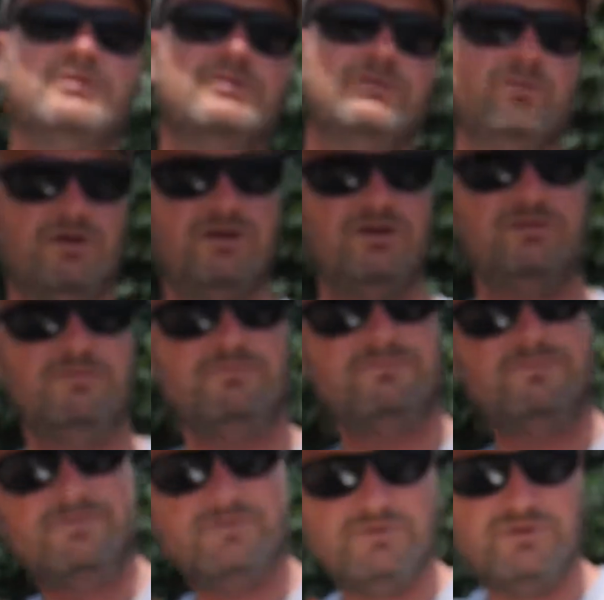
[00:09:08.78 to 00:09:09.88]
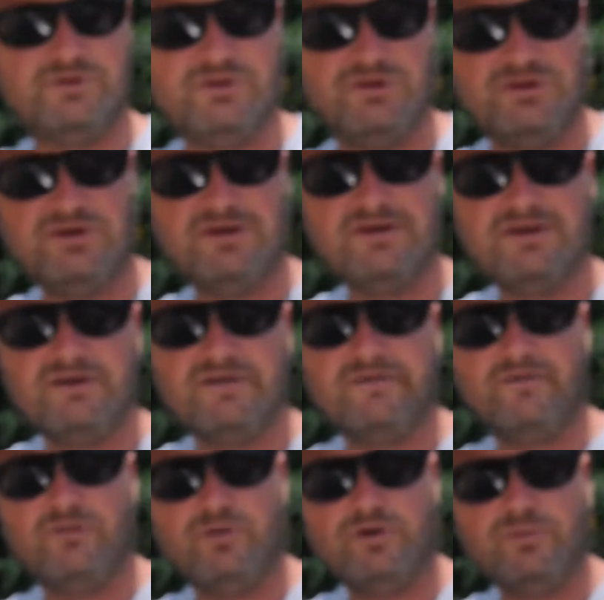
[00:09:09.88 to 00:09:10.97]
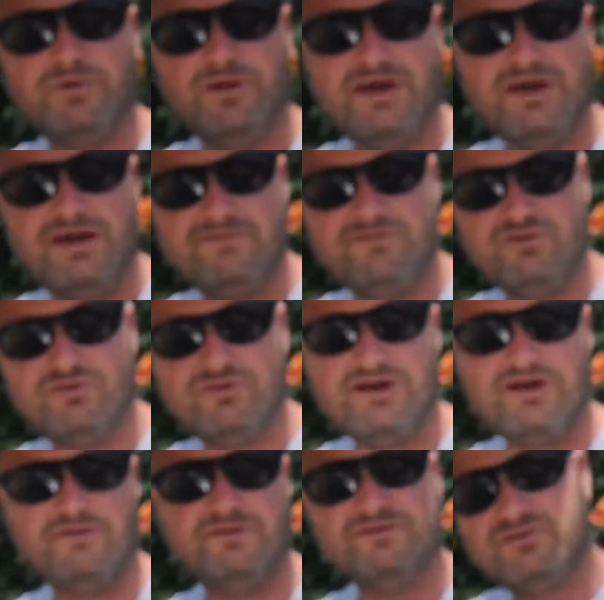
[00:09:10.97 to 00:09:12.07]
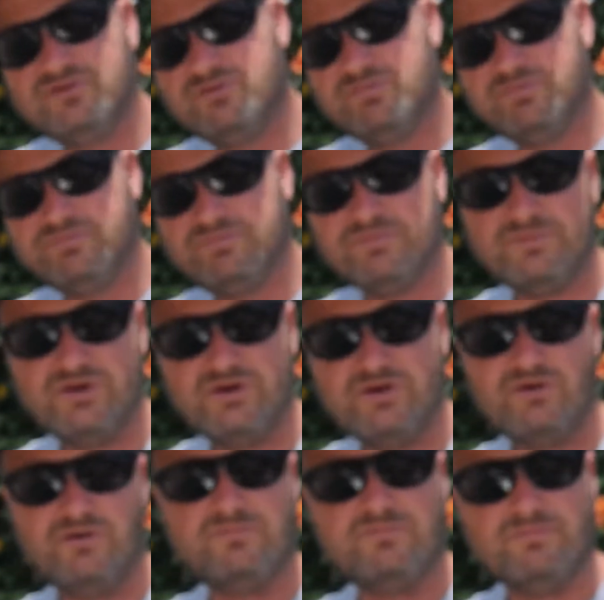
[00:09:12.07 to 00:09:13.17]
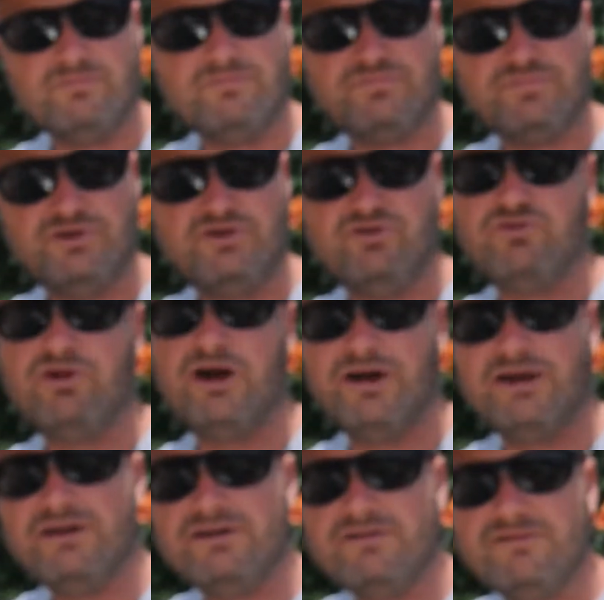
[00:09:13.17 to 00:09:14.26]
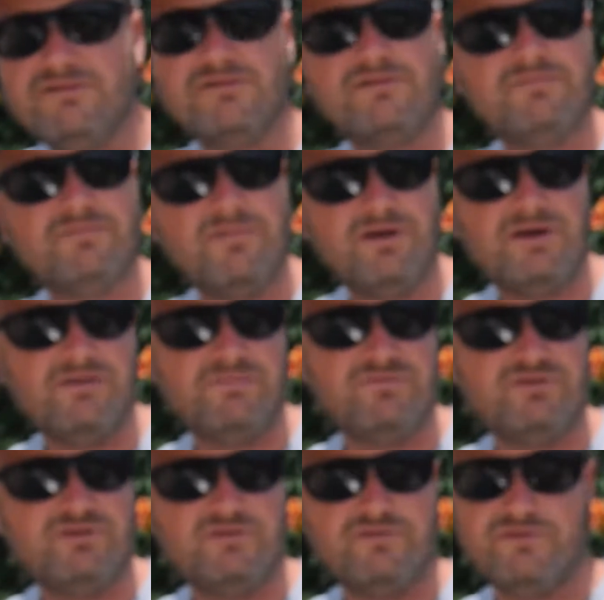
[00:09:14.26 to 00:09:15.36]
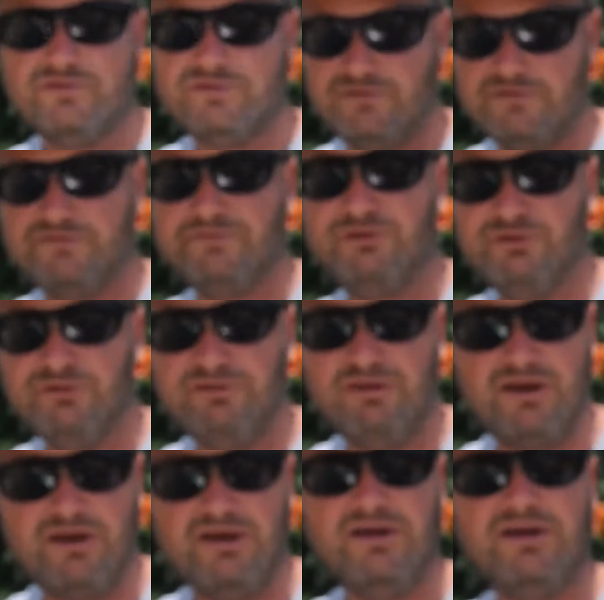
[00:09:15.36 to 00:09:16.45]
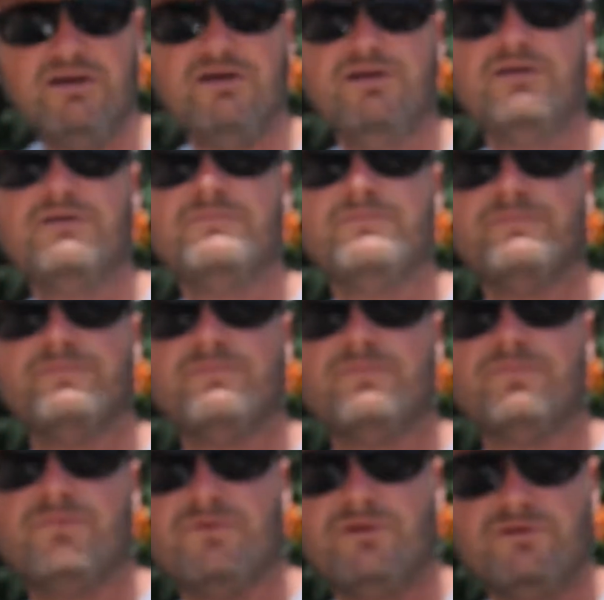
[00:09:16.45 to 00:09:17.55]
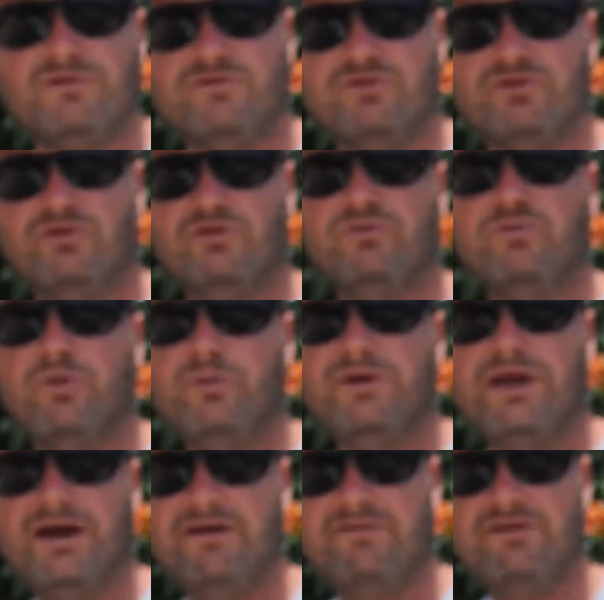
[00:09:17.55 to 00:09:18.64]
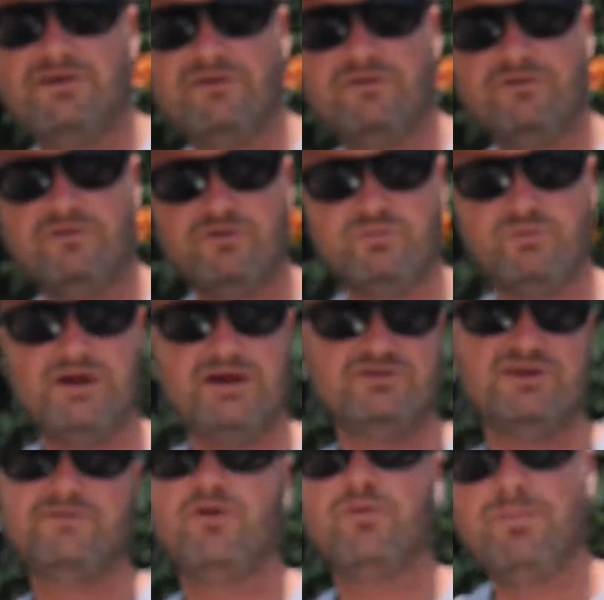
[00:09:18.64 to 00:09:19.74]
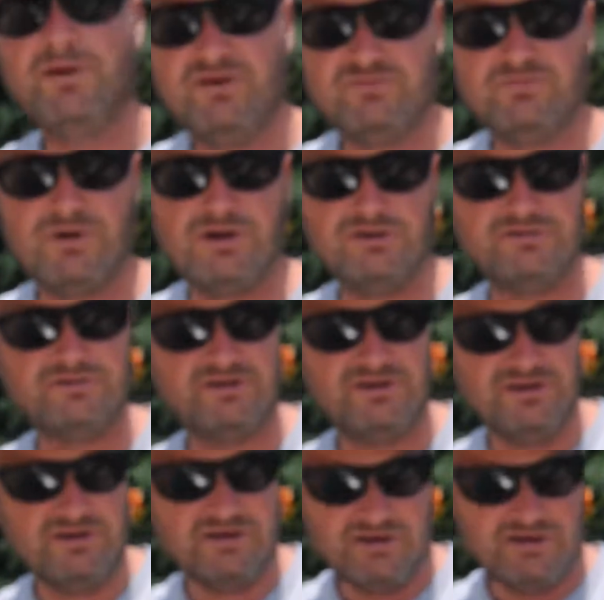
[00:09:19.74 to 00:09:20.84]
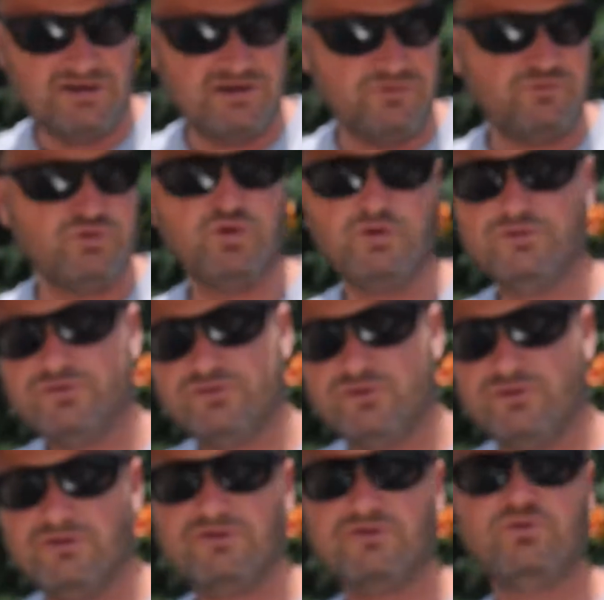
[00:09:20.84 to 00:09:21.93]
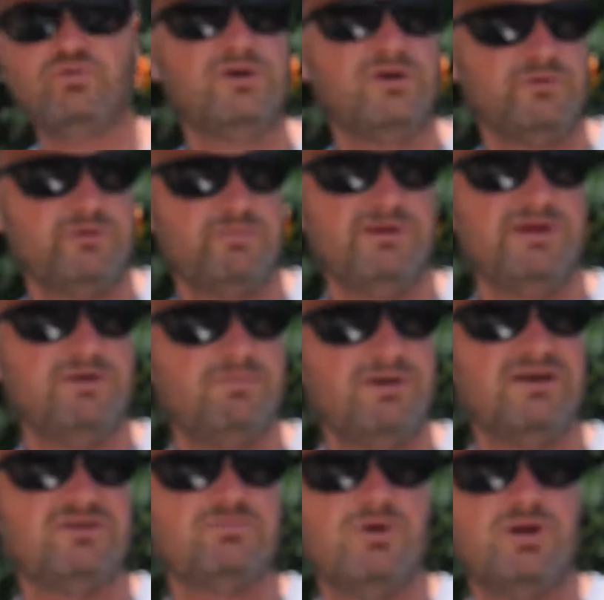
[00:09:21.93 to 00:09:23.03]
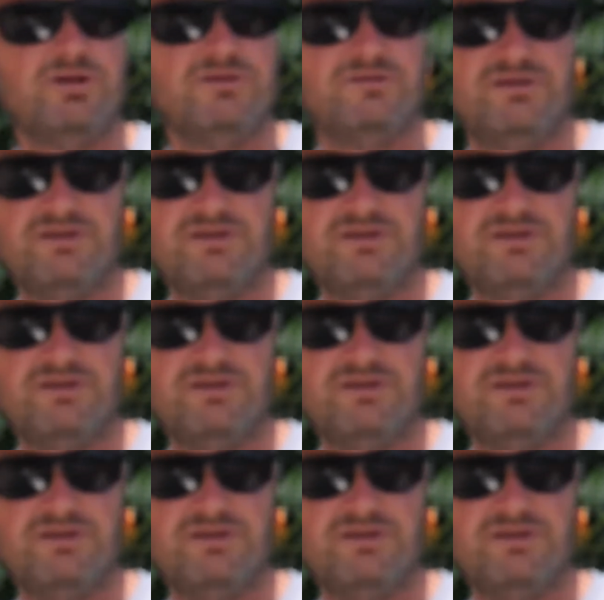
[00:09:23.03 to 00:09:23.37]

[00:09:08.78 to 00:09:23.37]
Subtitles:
Well, what do we have here now? This is pretty dry. It's still the first day. So what we have here is we actually have our base malt. If you go in the store, this is what it would be, base malt.